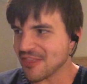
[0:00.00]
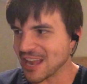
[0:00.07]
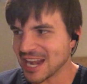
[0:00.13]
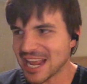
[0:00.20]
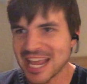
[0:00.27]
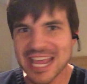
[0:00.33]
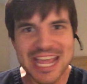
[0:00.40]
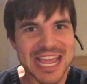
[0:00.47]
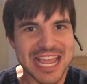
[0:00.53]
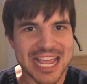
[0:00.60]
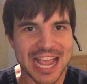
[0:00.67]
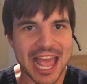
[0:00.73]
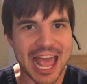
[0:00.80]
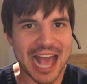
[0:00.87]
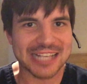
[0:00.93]
than
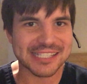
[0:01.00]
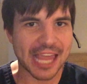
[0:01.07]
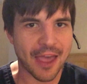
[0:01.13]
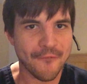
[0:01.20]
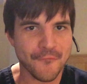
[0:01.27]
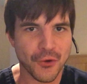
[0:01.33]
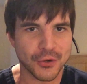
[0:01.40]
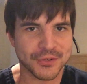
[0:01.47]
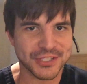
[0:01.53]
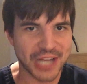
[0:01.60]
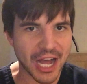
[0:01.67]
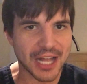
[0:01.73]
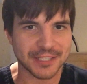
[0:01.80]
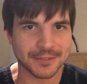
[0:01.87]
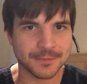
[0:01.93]
he has ever
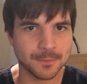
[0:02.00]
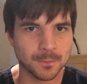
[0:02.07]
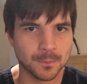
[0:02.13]
done.